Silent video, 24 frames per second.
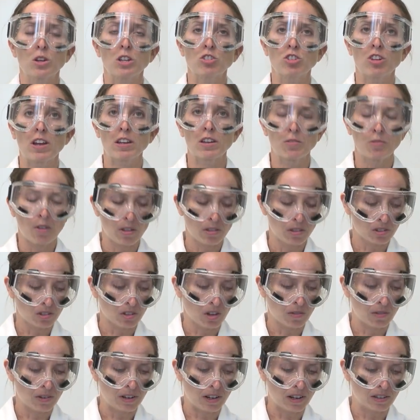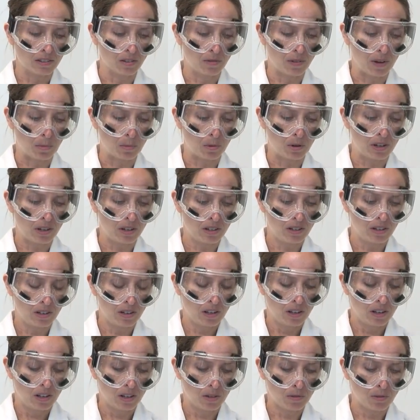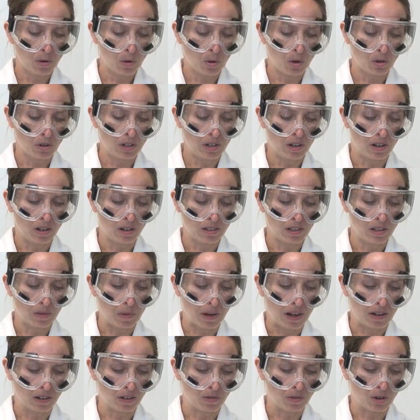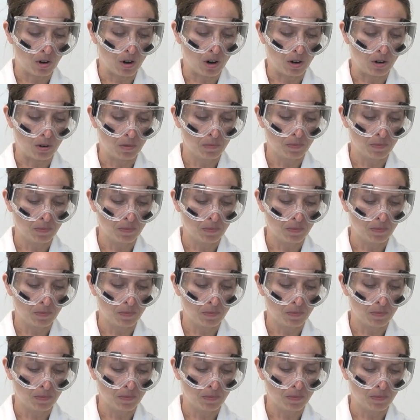You can check if all the solvent has evaporated. If you hold it on the back of your